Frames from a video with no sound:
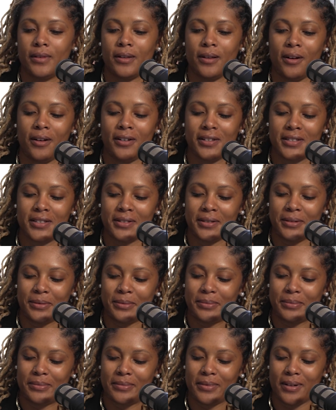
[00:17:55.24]

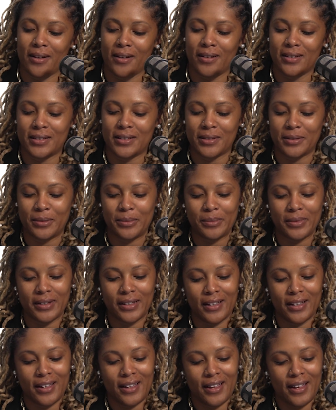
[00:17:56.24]
Awesome.
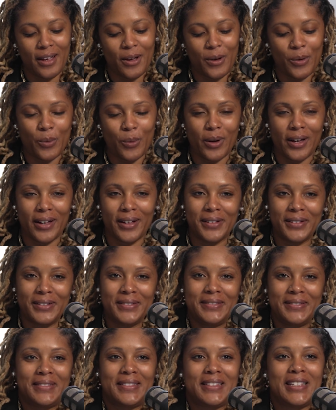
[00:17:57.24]
Well,
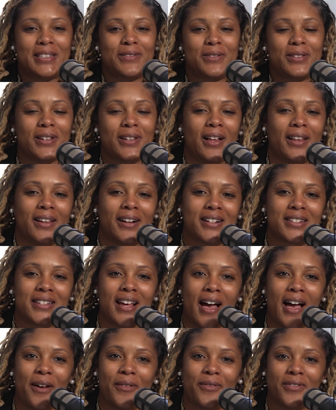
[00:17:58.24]
this was all our
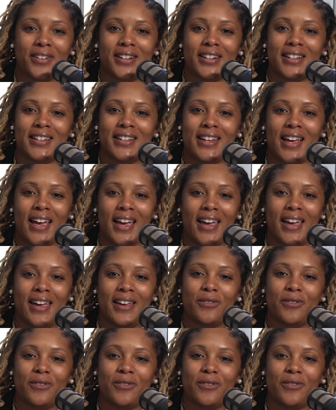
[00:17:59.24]
time for today.